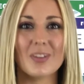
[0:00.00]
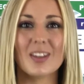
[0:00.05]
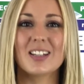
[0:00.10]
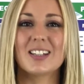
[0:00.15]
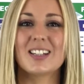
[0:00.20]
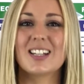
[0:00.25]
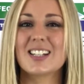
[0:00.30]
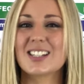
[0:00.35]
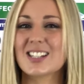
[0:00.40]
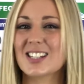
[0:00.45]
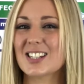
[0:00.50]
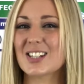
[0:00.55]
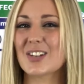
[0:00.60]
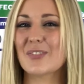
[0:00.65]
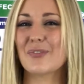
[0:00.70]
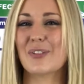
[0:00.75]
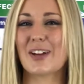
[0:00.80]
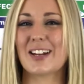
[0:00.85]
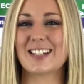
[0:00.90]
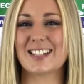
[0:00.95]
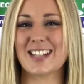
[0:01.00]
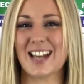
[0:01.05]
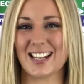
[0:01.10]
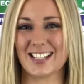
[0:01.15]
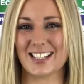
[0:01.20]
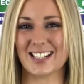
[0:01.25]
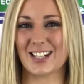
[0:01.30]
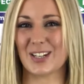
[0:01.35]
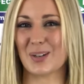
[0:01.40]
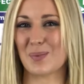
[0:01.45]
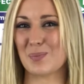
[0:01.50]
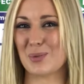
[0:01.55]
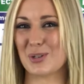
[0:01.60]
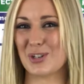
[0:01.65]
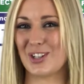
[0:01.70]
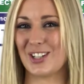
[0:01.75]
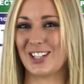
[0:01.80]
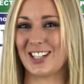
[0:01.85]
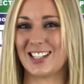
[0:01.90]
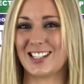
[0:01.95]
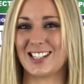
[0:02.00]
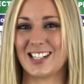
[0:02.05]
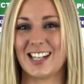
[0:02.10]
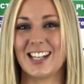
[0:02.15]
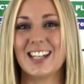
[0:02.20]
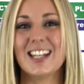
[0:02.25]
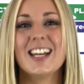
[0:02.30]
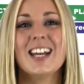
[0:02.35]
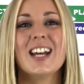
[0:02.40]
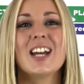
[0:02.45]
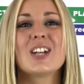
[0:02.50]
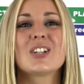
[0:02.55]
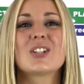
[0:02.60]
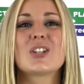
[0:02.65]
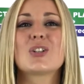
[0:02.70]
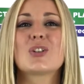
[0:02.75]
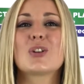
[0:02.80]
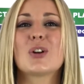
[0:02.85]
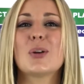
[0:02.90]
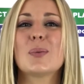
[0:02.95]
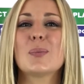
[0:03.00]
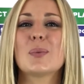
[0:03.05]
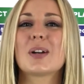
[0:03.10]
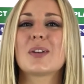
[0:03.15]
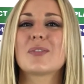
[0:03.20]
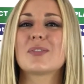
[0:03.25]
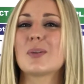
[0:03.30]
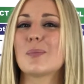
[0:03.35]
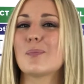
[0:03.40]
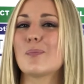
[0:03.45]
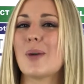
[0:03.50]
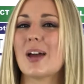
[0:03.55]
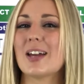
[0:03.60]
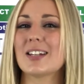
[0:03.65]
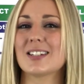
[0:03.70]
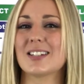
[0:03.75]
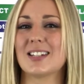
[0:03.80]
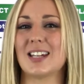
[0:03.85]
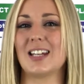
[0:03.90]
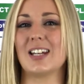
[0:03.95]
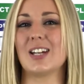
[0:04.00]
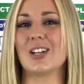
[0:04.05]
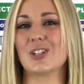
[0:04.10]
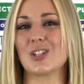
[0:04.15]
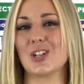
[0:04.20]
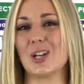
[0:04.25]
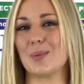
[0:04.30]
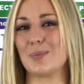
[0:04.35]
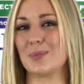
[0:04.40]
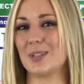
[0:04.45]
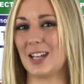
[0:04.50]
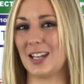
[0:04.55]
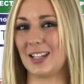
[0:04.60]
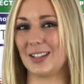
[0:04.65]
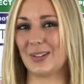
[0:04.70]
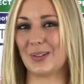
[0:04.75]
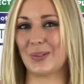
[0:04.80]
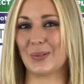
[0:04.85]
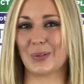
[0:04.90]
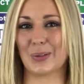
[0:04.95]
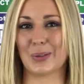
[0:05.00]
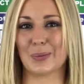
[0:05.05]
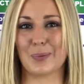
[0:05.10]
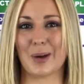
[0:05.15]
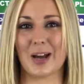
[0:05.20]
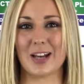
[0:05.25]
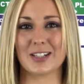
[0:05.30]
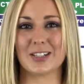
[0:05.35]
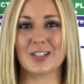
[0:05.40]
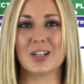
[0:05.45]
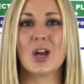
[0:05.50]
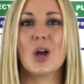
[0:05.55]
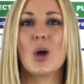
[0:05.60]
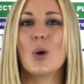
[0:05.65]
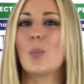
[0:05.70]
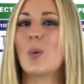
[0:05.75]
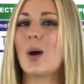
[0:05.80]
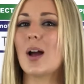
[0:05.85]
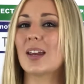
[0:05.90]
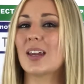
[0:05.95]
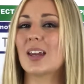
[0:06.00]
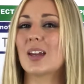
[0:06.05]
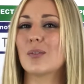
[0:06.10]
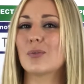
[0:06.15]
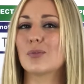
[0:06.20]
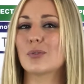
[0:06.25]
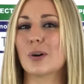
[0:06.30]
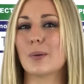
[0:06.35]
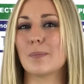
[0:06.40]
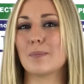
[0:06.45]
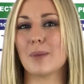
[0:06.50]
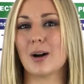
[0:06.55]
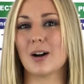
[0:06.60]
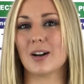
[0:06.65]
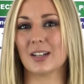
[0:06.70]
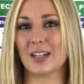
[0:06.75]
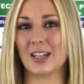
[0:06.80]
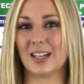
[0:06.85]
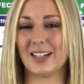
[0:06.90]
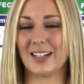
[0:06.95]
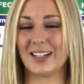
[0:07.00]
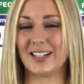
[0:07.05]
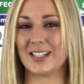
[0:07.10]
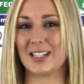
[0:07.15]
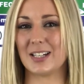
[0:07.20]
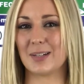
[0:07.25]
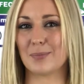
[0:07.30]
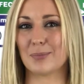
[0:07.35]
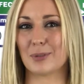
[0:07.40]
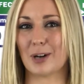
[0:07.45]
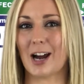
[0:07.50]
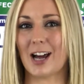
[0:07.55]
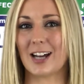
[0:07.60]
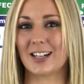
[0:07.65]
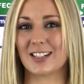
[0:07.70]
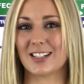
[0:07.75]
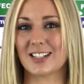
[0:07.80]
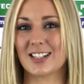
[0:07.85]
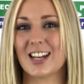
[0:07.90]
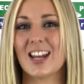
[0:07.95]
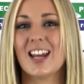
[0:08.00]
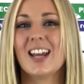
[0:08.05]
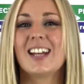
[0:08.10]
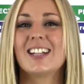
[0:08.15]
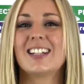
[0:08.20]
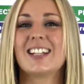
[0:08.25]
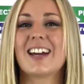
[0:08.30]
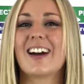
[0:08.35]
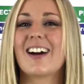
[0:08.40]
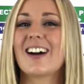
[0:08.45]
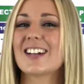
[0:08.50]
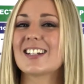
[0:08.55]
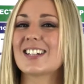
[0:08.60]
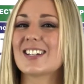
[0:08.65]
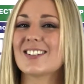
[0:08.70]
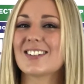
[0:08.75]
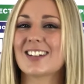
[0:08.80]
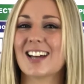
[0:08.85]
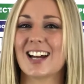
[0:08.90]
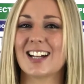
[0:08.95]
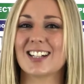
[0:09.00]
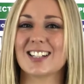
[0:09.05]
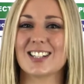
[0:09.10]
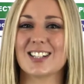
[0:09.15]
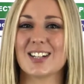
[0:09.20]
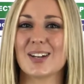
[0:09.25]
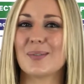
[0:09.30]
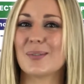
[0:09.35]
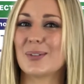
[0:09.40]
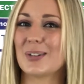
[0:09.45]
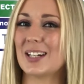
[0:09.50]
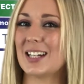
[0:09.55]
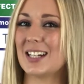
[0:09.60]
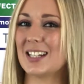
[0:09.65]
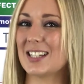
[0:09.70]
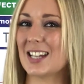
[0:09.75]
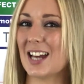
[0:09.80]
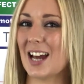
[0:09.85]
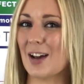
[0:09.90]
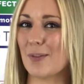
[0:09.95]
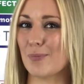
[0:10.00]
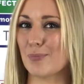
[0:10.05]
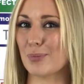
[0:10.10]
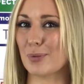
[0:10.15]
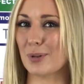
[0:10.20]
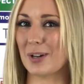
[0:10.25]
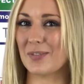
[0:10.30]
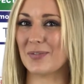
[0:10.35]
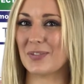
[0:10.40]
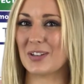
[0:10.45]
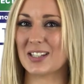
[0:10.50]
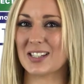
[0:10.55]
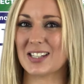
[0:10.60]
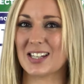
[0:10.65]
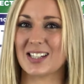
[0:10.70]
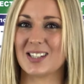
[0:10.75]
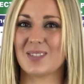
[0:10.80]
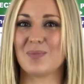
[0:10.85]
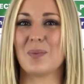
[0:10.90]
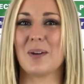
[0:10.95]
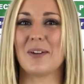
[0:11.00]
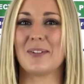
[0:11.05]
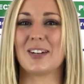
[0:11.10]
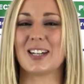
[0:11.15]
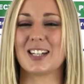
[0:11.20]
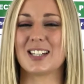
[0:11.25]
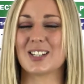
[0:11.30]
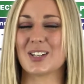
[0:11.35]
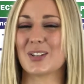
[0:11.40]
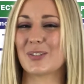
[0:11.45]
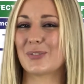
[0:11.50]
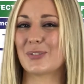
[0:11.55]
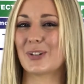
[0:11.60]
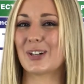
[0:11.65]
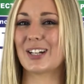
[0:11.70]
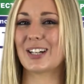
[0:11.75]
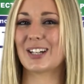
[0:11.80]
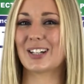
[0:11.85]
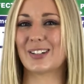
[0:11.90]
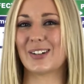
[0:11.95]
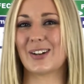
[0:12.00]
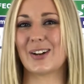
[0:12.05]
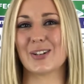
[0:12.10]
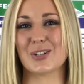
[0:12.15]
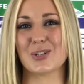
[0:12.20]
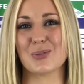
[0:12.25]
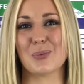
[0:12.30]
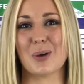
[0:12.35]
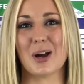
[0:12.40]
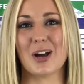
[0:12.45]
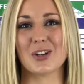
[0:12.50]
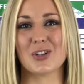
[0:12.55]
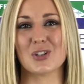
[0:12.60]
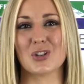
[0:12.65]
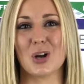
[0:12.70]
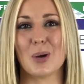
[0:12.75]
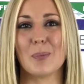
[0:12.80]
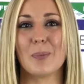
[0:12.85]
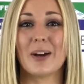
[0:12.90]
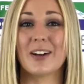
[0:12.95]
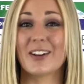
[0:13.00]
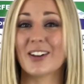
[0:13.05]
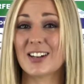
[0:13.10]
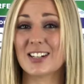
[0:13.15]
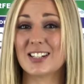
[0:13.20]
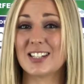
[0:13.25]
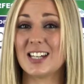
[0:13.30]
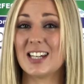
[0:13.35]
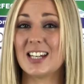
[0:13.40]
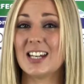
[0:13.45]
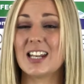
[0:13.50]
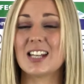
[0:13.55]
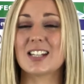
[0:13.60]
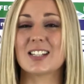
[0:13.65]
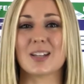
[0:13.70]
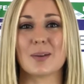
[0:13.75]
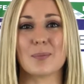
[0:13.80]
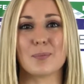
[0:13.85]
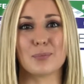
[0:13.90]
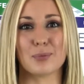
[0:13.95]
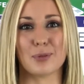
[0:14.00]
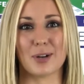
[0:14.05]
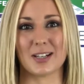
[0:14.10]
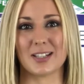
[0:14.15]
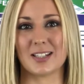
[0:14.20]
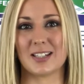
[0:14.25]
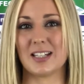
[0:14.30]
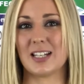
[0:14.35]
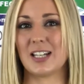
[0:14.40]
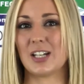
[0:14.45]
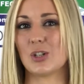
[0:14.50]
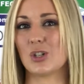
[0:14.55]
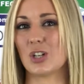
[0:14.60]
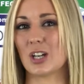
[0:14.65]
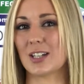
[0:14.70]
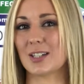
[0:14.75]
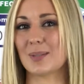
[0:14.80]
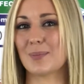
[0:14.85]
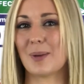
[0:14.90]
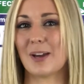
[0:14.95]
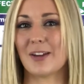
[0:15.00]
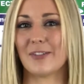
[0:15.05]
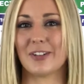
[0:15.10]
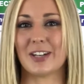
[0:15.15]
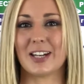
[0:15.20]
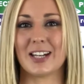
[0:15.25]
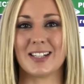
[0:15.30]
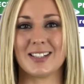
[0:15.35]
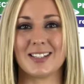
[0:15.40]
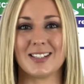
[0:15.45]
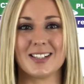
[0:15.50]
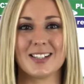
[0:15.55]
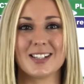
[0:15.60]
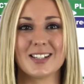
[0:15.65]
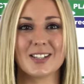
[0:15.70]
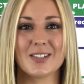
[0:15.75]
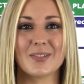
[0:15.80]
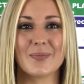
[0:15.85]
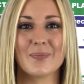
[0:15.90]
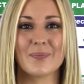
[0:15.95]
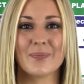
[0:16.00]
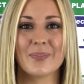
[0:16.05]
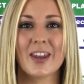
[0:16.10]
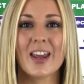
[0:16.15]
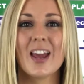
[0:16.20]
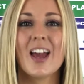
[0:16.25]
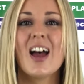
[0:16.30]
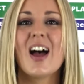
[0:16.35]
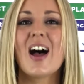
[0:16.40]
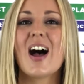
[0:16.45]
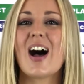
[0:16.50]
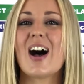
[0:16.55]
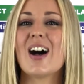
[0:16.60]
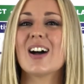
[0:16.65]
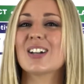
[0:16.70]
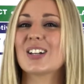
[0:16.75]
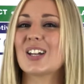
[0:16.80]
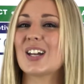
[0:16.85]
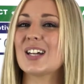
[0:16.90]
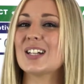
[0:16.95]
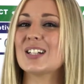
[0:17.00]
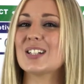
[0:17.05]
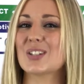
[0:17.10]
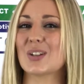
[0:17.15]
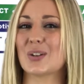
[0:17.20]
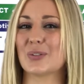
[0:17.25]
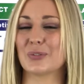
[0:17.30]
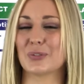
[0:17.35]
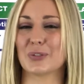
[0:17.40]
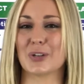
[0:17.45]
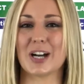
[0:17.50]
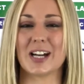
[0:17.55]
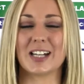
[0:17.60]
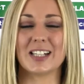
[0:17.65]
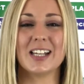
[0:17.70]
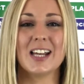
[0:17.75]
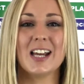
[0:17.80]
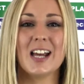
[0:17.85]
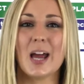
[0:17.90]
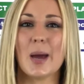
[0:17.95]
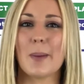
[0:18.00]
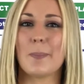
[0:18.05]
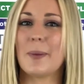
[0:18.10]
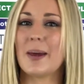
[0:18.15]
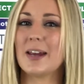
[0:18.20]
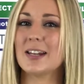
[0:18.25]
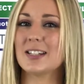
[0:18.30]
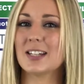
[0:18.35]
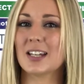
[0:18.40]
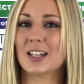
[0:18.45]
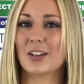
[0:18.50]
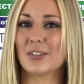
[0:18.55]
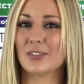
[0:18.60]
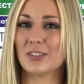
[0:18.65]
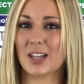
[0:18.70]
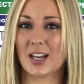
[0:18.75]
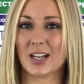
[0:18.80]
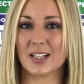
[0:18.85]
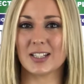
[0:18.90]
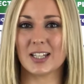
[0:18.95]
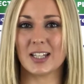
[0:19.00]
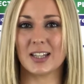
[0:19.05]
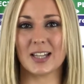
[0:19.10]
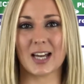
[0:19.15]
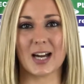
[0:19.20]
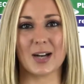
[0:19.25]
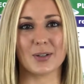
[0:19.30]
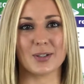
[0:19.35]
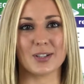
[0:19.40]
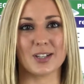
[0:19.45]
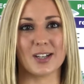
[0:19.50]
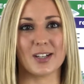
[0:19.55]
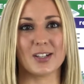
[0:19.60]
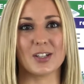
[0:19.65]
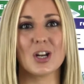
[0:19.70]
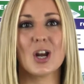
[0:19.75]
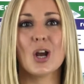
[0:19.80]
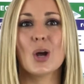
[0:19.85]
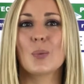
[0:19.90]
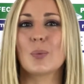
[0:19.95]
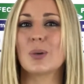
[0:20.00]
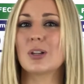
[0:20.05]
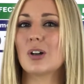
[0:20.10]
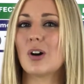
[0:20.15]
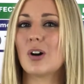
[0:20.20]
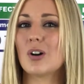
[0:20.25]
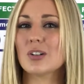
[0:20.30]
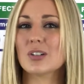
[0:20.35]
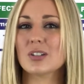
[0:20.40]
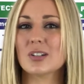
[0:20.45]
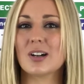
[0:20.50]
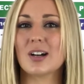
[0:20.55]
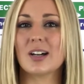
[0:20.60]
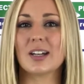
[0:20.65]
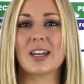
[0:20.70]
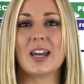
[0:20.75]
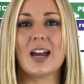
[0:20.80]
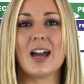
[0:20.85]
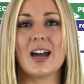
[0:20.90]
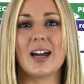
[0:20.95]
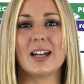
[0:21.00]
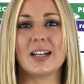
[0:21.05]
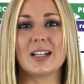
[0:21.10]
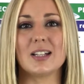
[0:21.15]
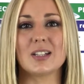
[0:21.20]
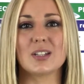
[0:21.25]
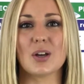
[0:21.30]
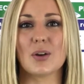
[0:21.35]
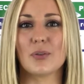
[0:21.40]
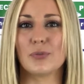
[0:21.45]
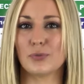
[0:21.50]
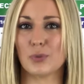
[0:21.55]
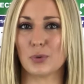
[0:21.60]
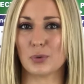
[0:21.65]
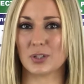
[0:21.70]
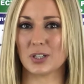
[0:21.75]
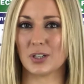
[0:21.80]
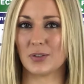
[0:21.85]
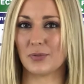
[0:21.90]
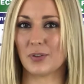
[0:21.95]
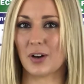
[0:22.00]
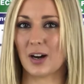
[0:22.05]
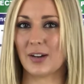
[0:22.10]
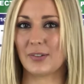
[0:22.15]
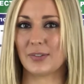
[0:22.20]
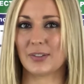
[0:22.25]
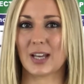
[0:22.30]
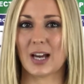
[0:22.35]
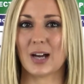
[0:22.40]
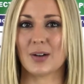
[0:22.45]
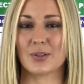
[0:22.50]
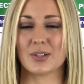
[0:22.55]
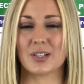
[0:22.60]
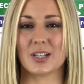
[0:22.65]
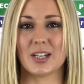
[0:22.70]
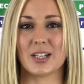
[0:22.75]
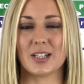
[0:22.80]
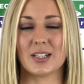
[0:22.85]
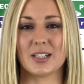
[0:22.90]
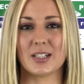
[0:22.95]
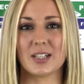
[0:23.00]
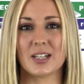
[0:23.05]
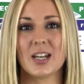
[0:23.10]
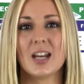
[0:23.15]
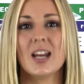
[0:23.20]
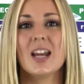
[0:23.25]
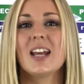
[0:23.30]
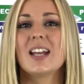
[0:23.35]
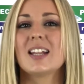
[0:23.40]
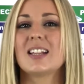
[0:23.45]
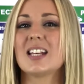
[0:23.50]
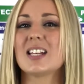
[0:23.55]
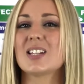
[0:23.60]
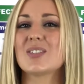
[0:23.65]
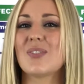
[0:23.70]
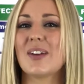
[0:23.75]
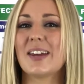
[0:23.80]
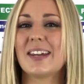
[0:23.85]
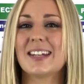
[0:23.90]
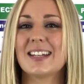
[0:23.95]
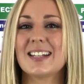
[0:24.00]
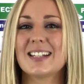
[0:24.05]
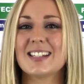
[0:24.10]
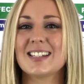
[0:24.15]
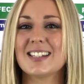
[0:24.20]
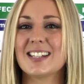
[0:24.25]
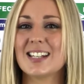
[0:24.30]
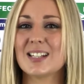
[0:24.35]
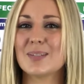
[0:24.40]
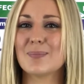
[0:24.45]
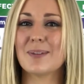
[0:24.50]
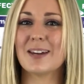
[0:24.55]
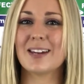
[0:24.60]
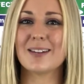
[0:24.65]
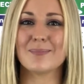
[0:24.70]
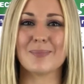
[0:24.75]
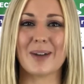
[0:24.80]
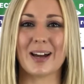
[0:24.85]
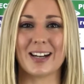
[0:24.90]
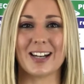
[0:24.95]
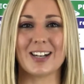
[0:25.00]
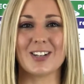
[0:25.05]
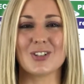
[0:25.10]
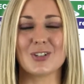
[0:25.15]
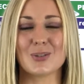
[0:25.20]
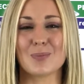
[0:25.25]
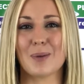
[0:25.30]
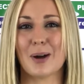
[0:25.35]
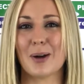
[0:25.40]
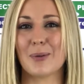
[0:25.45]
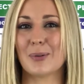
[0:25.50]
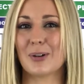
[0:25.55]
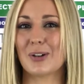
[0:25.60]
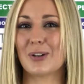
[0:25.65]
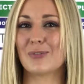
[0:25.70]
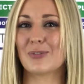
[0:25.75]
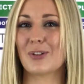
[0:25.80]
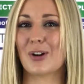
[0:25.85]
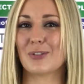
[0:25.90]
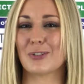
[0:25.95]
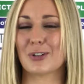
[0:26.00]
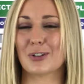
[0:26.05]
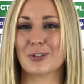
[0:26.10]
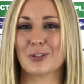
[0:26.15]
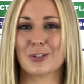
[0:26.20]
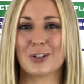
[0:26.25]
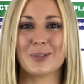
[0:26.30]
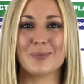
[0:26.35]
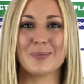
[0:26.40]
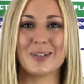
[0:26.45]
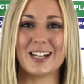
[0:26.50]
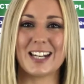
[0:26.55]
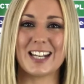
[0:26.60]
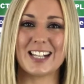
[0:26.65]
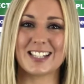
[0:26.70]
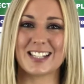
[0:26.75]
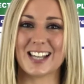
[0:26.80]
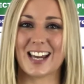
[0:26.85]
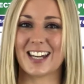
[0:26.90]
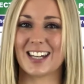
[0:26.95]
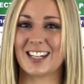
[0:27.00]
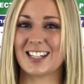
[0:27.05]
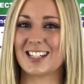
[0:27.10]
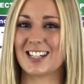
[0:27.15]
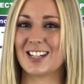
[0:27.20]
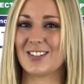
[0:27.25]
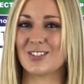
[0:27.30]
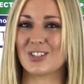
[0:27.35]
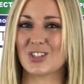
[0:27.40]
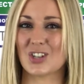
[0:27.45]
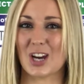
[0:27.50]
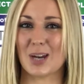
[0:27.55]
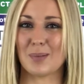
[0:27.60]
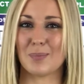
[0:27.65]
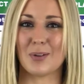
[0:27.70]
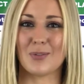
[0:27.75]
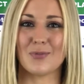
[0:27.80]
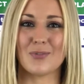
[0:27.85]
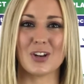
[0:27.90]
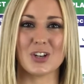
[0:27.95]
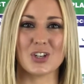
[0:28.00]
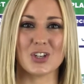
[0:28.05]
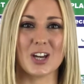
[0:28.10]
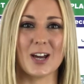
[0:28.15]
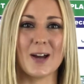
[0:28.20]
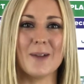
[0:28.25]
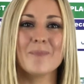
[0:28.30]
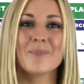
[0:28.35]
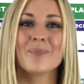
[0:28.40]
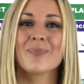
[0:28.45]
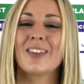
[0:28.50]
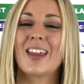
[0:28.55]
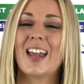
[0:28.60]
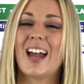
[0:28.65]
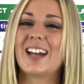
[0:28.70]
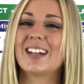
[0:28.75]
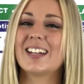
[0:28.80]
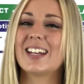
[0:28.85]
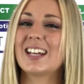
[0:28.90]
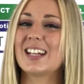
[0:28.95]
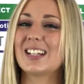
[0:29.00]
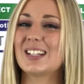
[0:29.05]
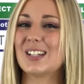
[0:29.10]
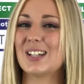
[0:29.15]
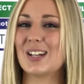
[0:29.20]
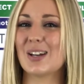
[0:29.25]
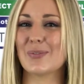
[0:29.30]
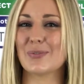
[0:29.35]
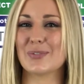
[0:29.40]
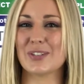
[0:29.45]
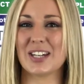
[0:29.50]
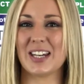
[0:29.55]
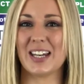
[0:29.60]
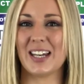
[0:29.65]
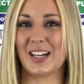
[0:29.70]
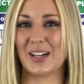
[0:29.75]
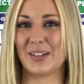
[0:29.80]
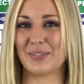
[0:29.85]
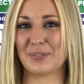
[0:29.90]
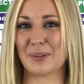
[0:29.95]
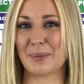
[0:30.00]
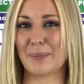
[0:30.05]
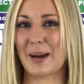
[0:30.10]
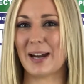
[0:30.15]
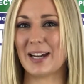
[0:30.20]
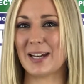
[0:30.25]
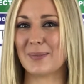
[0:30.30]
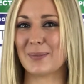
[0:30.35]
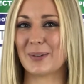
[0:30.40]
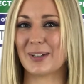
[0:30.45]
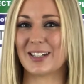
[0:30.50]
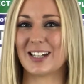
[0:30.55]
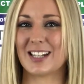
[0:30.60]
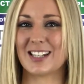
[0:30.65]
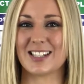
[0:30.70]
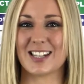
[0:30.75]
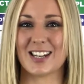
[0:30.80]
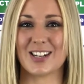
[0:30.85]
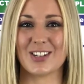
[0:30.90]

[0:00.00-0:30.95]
This is a fantastic opportunity to join one of the best dealerships in the Northwest, working for a market-leading brand. The ideal candidate will need to have previous experience of running a large workshop and ideally some prestige experience. Our client's offering a basic of $30,000 with on-target earnings of $45,000. This vacancy is being managed by one of our recruitment executives, Jamie Fisher, and he'd love to hear from anyone that's